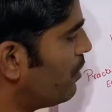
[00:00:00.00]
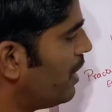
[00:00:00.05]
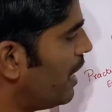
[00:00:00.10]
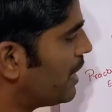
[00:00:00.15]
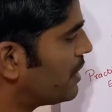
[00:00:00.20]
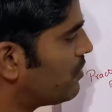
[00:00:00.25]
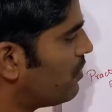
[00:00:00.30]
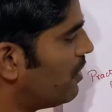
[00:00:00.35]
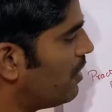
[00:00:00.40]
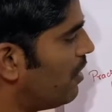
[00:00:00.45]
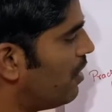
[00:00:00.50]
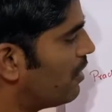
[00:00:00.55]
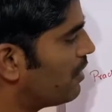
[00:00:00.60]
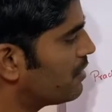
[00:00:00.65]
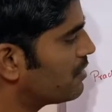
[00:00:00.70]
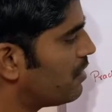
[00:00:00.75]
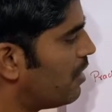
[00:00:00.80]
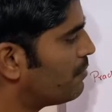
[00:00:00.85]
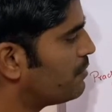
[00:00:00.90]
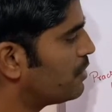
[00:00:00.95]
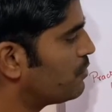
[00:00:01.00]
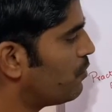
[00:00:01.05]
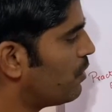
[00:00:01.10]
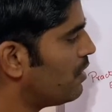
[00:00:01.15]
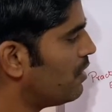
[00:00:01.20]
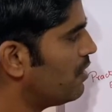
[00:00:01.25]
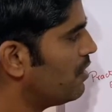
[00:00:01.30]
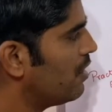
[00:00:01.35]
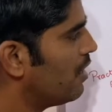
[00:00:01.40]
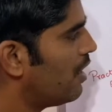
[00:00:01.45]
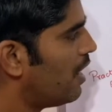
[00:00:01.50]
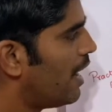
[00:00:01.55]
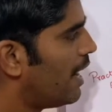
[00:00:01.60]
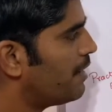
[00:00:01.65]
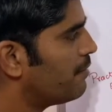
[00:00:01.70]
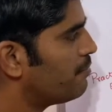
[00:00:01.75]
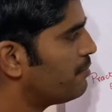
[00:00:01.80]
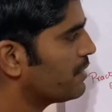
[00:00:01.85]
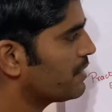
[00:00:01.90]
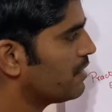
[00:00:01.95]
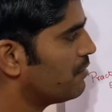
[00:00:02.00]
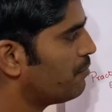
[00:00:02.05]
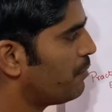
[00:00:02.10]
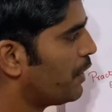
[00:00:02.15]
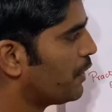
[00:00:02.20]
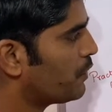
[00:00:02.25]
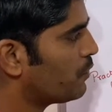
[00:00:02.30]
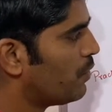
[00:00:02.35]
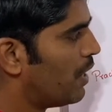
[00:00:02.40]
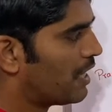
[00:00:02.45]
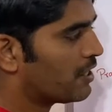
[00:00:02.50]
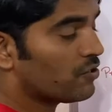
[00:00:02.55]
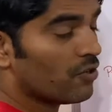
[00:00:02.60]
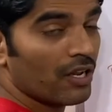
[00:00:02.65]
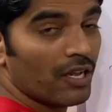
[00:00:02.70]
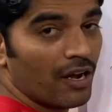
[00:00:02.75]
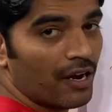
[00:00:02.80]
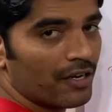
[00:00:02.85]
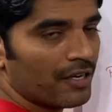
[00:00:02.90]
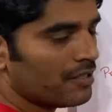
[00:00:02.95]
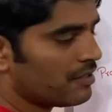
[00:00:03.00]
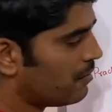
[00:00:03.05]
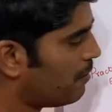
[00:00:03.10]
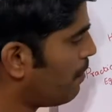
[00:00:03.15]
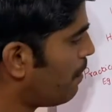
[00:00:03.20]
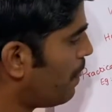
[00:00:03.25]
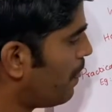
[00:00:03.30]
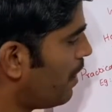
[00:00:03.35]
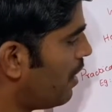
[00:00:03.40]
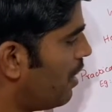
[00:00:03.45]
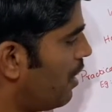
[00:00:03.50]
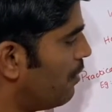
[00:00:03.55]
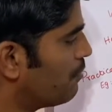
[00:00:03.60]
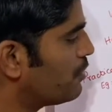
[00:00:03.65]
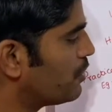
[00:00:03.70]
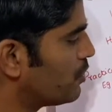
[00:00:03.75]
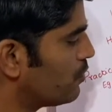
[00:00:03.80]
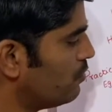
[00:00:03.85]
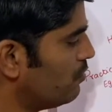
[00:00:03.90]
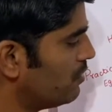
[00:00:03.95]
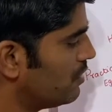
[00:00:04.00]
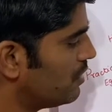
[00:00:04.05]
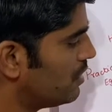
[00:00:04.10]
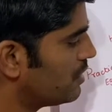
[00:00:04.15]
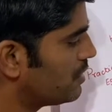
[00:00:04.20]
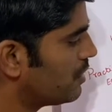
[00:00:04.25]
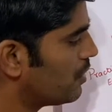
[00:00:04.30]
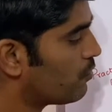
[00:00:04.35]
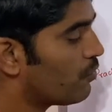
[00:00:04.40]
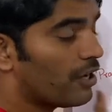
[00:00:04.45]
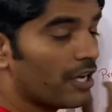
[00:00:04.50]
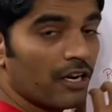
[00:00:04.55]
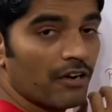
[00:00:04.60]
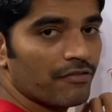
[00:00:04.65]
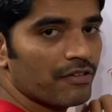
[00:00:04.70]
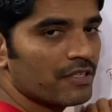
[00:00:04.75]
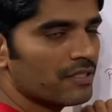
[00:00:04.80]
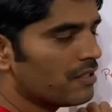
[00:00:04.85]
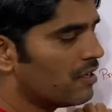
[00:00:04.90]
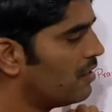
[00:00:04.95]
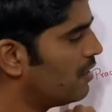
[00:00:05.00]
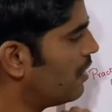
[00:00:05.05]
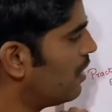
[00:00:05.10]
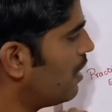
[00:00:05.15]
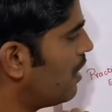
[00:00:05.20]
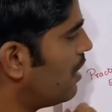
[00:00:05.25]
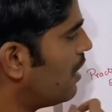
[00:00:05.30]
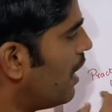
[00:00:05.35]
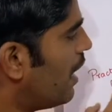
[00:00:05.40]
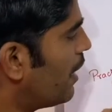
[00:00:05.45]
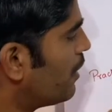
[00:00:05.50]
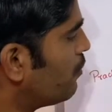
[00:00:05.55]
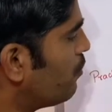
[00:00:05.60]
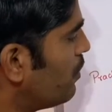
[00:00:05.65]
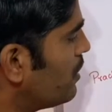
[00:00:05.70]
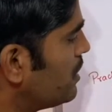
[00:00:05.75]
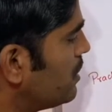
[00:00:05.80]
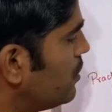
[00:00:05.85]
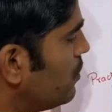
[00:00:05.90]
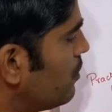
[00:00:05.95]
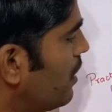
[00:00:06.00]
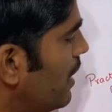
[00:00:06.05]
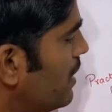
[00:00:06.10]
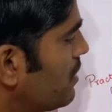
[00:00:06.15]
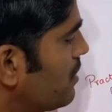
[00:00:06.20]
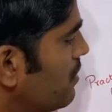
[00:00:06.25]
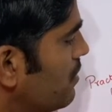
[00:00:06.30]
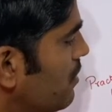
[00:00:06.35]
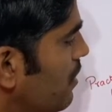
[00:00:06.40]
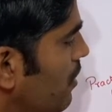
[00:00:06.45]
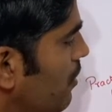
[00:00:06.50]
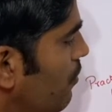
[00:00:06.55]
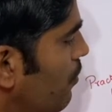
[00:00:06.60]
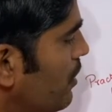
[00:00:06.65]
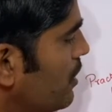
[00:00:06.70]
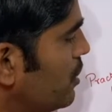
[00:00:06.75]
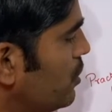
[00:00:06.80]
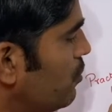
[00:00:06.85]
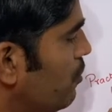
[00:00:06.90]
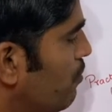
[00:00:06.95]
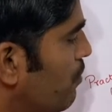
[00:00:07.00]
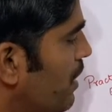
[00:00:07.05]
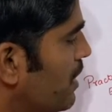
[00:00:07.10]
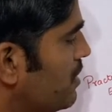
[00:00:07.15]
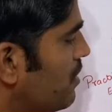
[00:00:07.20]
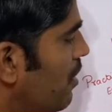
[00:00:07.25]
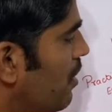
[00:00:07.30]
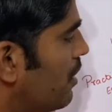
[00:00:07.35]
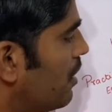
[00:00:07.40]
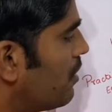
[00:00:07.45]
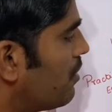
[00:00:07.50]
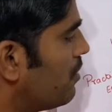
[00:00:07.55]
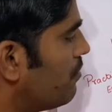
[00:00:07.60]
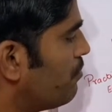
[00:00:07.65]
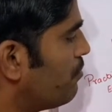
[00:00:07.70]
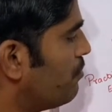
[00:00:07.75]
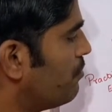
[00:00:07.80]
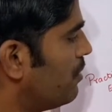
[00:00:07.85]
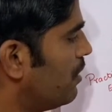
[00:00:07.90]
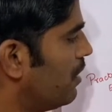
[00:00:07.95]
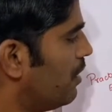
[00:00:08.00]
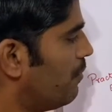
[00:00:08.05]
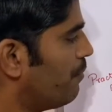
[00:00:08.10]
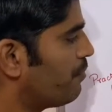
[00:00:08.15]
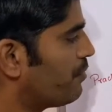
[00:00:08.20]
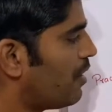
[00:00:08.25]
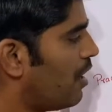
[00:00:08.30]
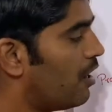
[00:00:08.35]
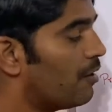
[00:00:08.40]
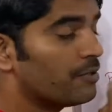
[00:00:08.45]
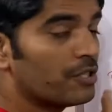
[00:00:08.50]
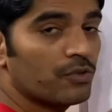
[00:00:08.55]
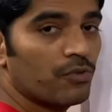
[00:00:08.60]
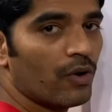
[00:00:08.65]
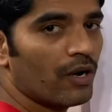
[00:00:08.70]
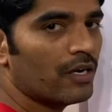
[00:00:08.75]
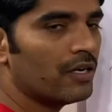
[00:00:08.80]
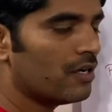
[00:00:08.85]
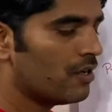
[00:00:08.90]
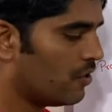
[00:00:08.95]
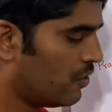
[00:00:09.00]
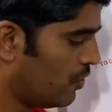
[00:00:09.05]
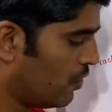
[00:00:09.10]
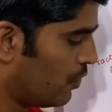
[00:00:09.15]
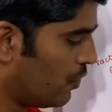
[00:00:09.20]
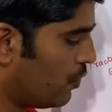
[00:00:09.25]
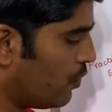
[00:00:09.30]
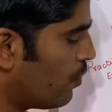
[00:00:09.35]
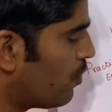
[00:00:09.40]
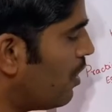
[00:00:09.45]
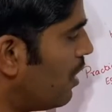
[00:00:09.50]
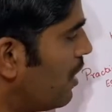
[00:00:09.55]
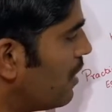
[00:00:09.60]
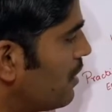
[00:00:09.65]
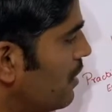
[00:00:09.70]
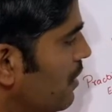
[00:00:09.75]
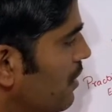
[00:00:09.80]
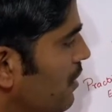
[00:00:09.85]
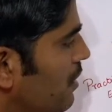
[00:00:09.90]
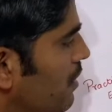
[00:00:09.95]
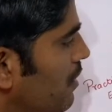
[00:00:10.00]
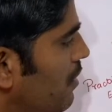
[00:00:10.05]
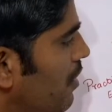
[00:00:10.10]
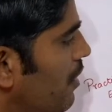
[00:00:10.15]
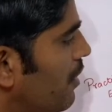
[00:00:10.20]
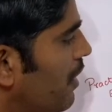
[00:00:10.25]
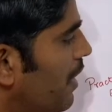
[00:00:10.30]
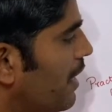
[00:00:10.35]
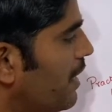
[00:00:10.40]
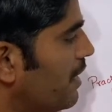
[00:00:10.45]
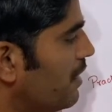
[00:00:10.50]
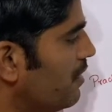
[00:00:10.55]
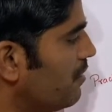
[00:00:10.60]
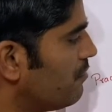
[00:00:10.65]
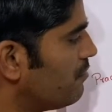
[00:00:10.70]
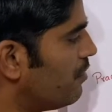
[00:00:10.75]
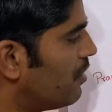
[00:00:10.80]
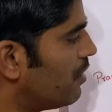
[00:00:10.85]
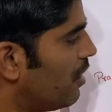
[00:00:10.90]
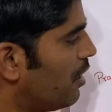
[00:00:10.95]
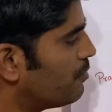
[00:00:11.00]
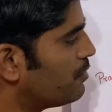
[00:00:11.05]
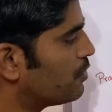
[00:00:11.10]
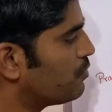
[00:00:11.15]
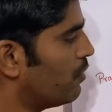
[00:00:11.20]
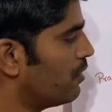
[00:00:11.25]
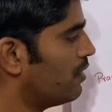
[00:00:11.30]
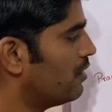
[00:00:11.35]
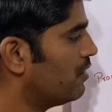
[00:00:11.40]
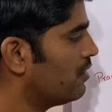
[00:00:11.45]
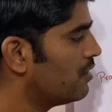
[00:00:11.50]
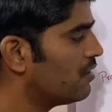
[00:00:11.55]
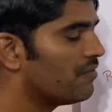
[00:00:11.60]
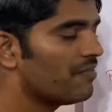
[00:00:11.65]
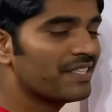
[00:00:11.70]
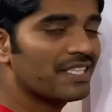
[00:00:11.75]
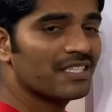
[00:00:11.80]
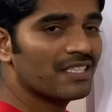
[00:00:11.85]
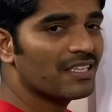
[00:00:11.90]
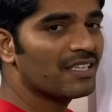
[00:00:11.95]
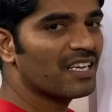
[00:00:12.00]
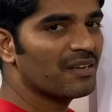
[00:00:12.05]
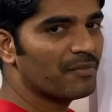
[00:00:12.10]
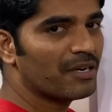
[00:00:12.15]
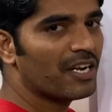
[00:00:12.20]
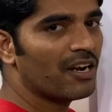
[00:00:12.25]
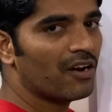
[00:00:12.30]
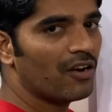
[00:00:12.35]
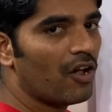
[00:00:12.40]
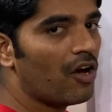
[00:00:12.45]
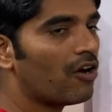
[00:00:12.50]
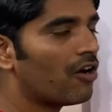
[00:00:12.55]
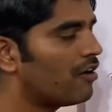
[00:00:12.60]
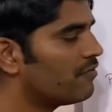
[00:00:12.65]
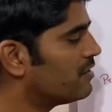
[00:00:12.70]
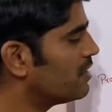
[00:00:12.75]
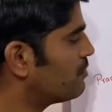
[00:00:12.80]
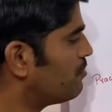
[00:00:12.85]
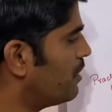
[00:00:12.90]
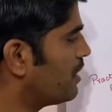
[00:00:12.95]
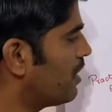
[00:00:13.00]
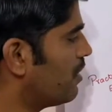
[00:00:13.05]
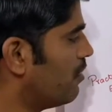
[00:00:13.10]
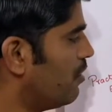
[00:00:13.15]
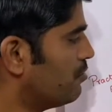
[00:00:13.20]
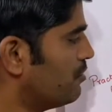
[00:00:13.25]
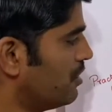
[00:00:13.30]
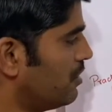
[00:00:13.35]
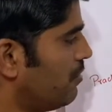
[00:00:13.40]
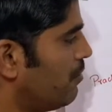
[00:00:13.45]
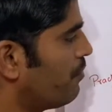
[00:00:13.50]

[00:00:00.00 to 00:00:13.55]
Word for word: actually orders object 1 and person P2 actually orders object 2. This is the courier office. And once you guys, once you place an order object 1, you got order ID for object 1, which is nothing but a lock of this particular object.